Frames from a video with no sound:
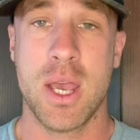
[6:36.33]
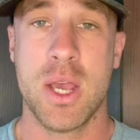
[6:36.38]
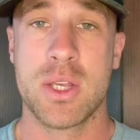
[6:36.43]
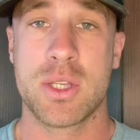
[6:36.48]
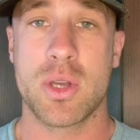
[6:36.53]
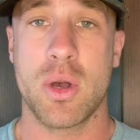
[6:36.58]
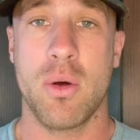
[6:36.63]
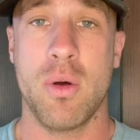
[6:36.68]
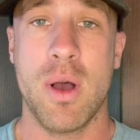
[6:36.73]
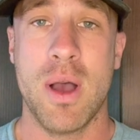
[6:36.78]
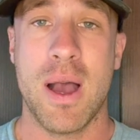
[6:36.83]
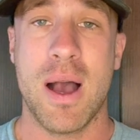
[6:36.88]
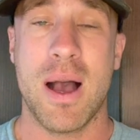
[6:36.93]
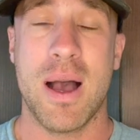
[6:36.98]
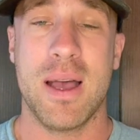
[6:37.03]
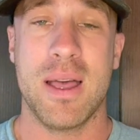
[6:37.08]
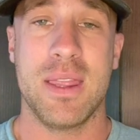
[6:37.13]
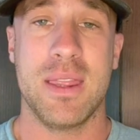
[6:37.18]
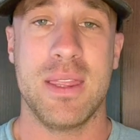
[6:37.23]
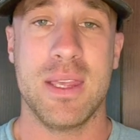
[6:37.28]
So
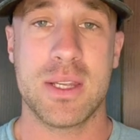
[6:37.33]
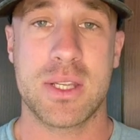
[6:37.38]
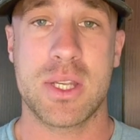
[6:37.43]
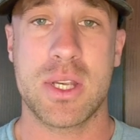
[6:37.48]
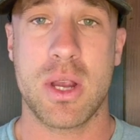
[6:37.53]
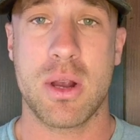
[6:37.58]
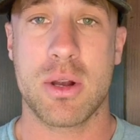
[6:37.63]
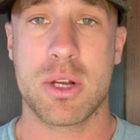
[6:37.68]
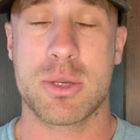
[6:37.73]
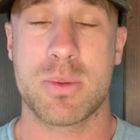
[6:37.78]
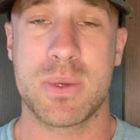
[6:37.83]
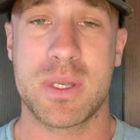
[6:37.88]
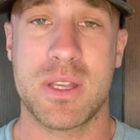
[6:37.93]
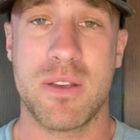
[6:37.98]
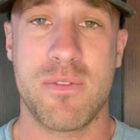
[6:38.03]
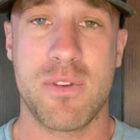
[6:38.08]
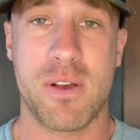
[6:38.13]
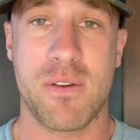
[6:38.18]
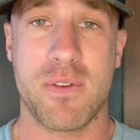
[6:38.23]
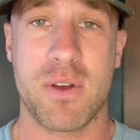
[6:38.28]
this year,
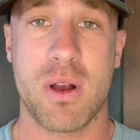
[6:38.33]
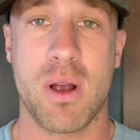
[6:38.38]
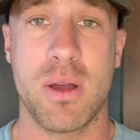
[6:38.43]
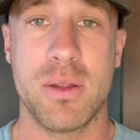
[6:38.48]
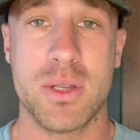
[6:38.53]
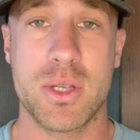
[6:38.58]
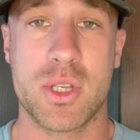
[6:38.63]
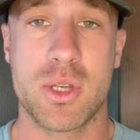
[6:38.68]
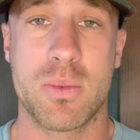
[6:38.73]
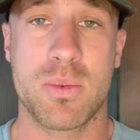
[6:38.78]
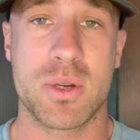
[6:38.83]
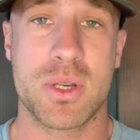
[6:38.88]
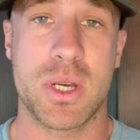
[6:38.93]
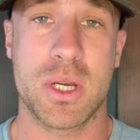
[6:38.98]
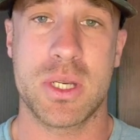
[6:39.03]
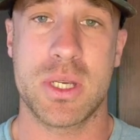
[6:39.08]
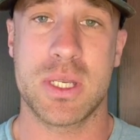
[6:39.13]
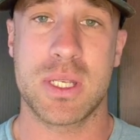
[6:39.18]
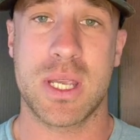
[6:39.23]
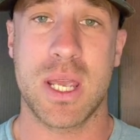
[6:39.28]
specifically, if you're hunting the
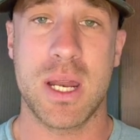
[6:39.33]
Superstitions,